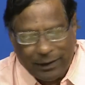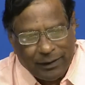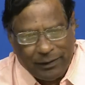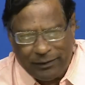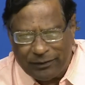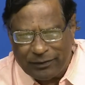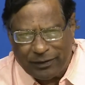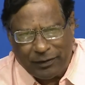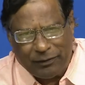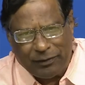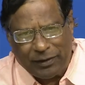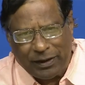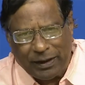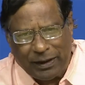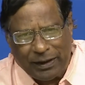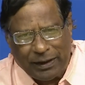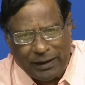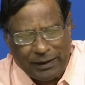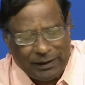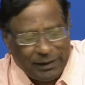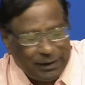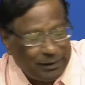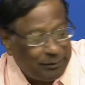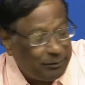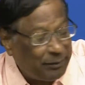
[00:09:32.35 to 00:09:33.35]
several
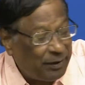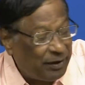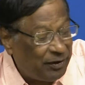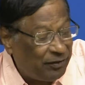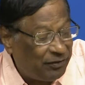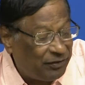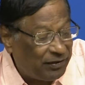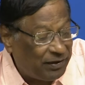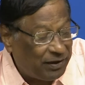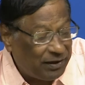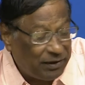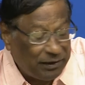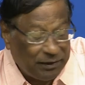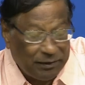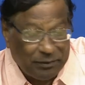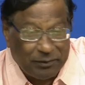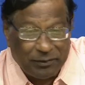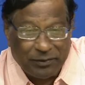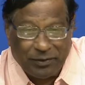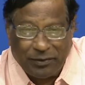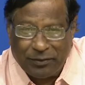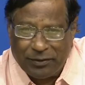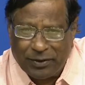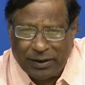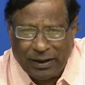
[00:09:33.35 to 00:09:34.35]
other medicine,
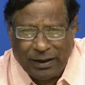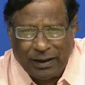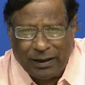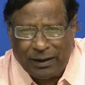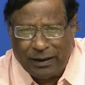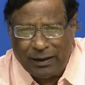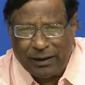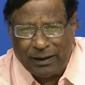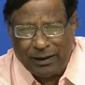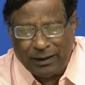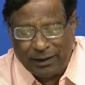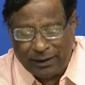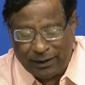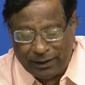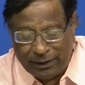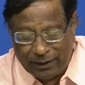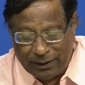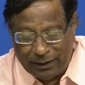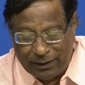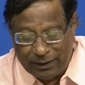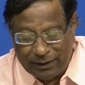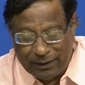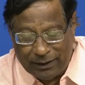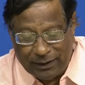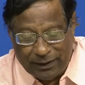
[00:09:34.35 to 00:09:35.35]
several
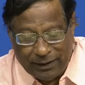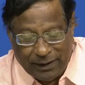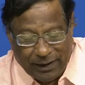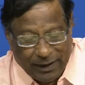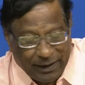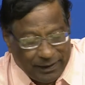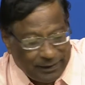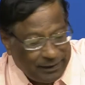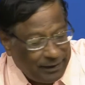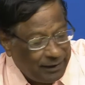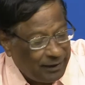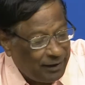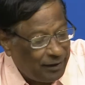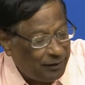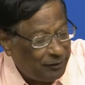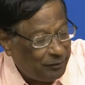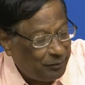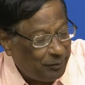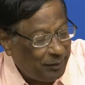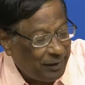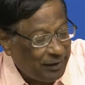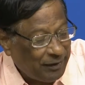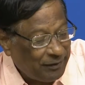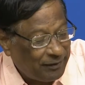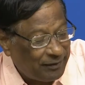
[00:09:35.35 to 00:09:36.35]
other
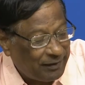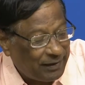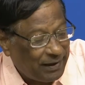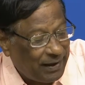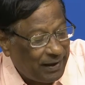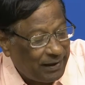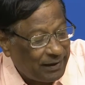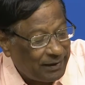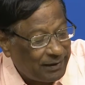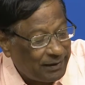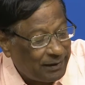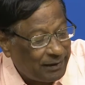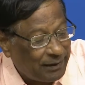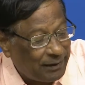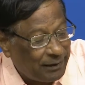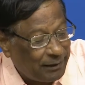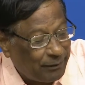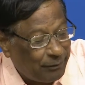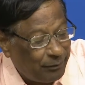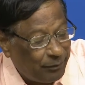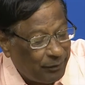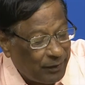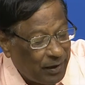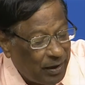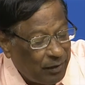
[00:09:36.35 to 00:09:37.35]
aspects, and
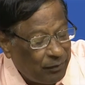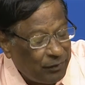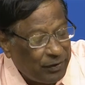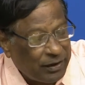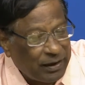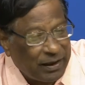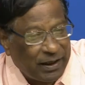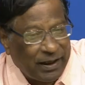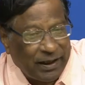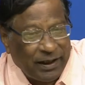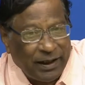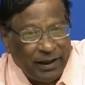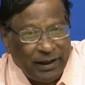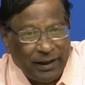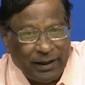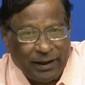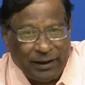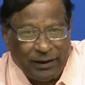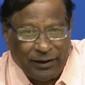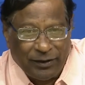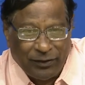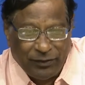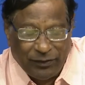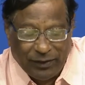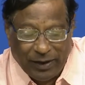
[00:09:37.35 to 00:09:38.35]
our current
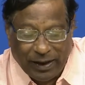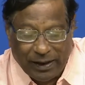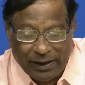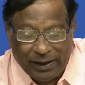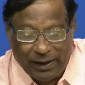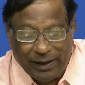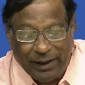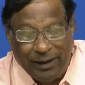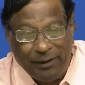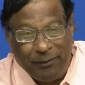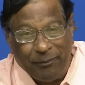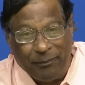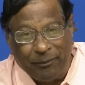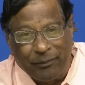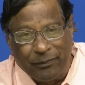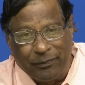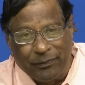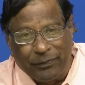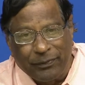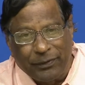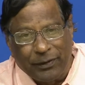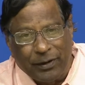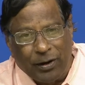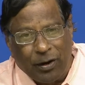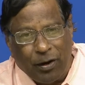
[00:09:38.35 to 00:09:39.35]
understanding
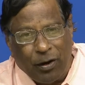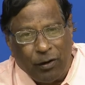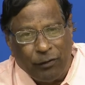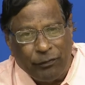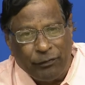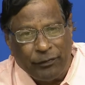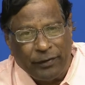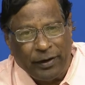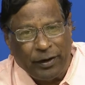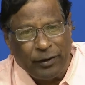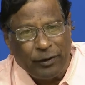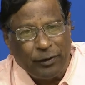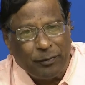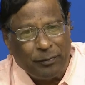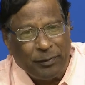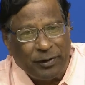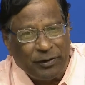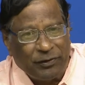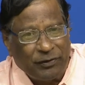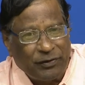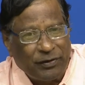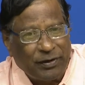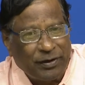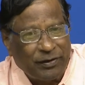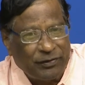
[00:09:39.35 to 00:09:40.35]
of atomic
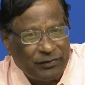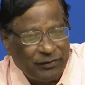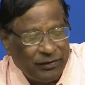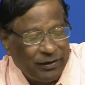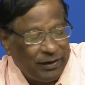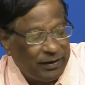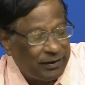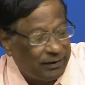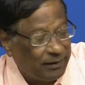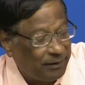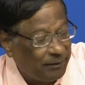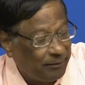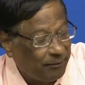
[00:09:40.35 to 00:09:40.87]
structure